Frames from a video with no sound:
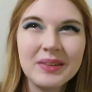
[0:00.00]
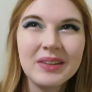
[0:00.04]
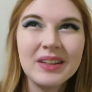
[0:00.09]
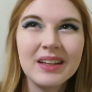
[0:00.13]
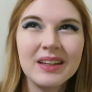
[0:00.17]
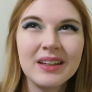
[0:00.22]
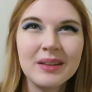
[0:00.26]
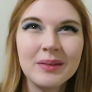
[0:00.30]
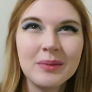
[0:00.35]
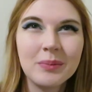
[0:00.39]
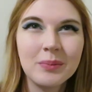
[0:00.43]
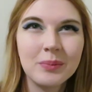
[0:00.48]

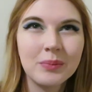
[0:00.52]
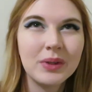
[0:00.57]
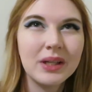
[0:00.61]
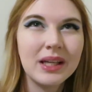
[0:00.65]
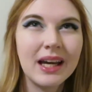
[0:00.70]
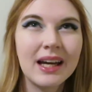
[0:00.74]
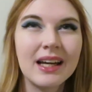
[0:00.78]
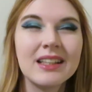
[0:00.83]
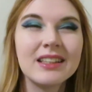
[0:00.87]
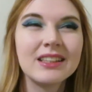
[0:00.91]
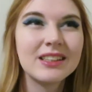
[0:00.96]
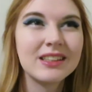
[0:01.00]
Yeah, we
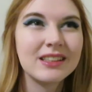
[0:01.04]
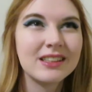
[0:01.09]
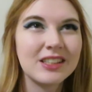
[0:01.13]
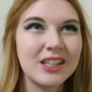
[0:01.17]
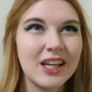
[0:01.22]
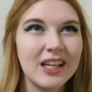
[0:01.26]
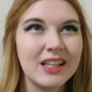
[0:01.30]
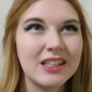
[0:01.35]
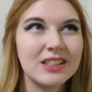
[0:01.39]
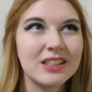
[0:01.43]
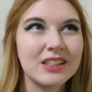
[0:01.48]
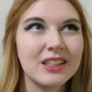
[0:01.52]
had to
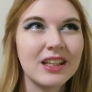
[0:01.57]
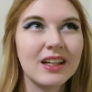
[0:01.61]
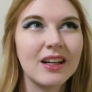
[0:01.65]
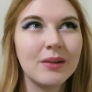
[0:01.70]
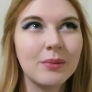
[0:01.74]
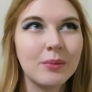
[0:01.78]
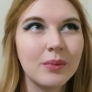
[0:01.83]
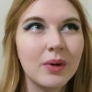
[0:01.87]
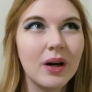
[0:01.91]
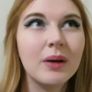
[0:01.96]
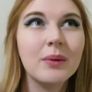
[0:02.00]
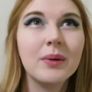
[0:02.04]
change,
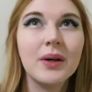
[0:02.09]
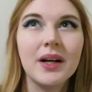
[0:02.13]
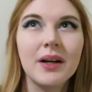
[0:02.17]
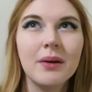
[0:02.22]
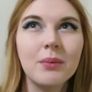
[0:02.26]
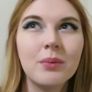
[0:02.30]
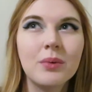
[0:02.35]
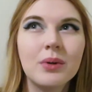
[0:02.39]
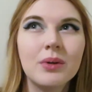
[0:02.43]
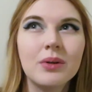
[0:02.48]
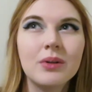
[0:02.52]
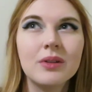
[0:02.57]
well, I
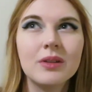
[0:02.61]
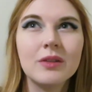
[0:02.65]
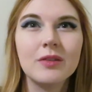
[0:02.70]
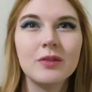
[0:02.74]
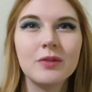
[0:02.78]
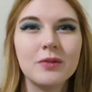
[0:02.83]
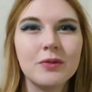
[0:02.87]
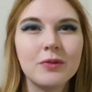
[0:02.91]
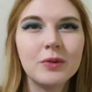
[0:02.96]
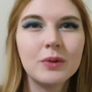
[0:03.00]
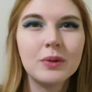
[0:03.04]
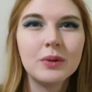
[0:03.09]
wore
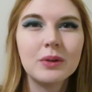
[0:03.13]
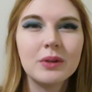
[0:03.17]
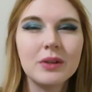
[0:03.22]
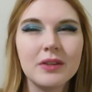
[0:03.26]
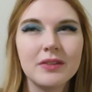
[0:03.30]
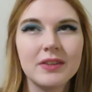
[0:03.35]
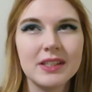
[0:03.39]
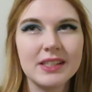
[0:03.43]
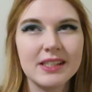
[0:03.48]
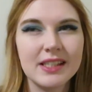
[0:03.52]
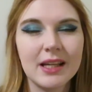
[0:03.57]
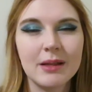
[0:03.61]
4
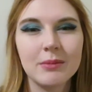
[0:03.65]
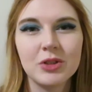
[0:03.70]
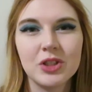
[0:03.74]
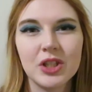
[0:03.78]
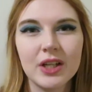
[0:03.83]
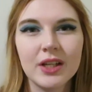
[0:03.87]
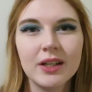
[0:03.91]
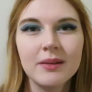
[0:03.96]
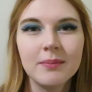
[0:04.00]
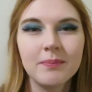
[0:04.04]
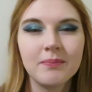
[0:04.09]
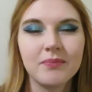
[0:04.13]
of the same
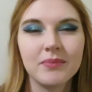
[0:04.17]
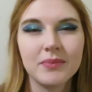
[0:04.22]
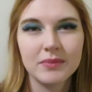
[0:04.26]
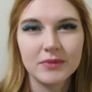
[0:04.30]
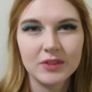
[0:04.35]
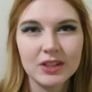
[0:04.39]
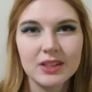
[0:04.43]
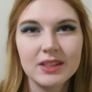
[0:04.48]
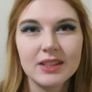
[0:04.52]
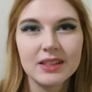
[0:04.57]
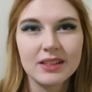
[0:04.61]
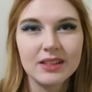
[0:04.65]
shirt,
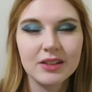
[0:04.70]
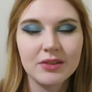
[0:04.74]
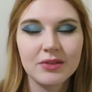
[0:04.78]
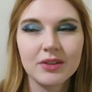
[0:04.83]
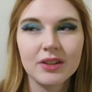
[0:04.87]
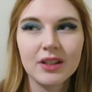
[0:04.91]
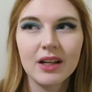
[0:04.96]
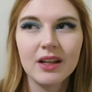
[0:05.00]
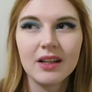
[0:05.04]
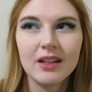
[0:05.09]
just in different